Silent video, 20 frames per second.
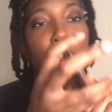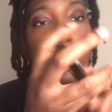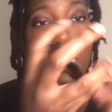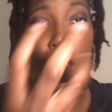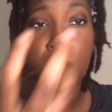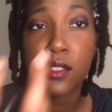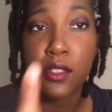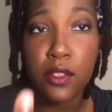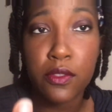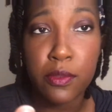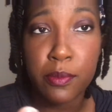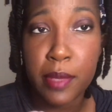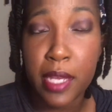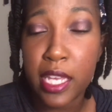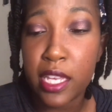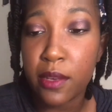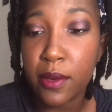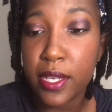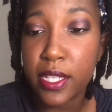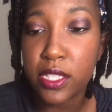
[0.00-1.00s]
Also from
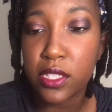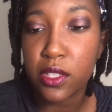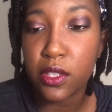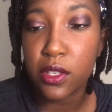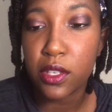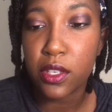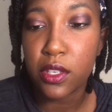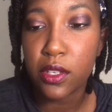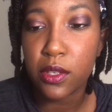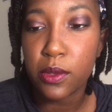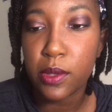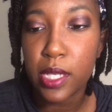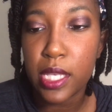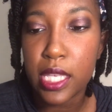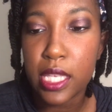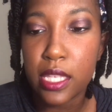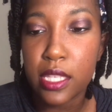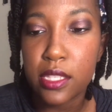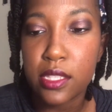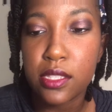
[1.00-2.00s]
AOA Studio
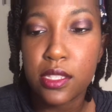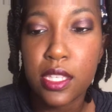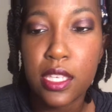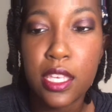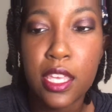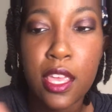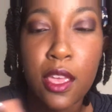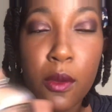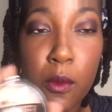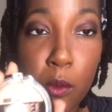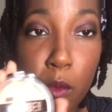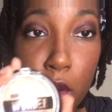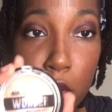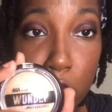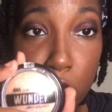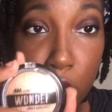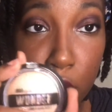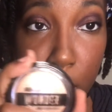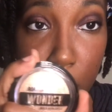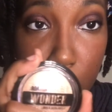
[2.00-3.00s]
is the
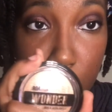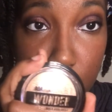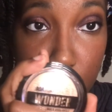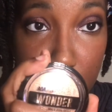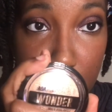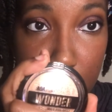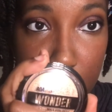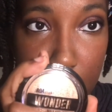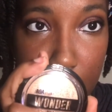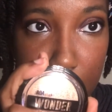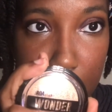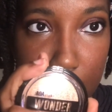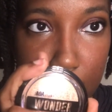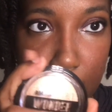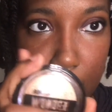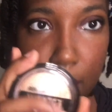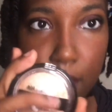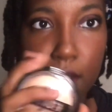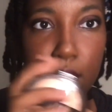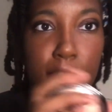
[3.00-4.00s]
Wonder Bait
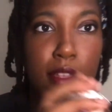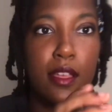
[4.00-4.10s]
highlighter.